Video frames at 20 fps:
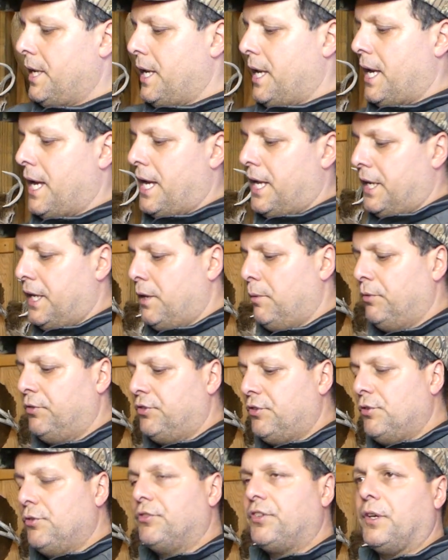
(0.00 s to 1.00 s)
and he was
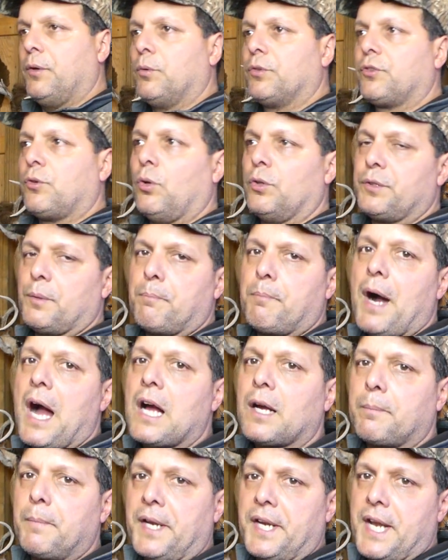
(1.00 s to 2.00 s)
using what's called a
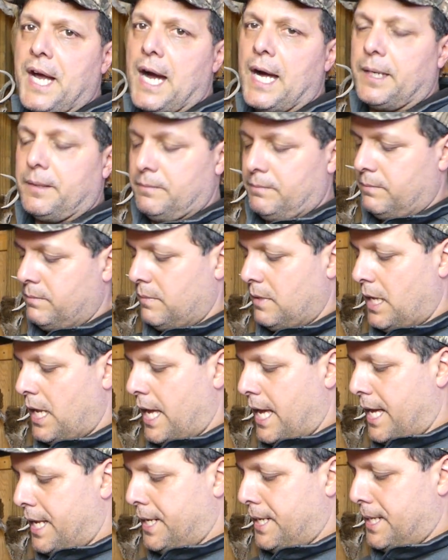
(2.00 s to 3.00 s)
Bachmann Knot.
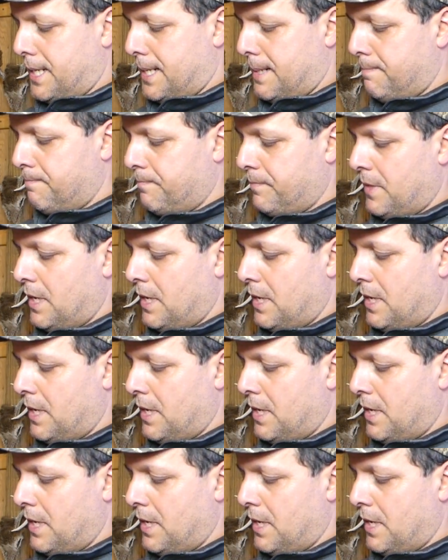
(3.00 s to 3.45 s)
And a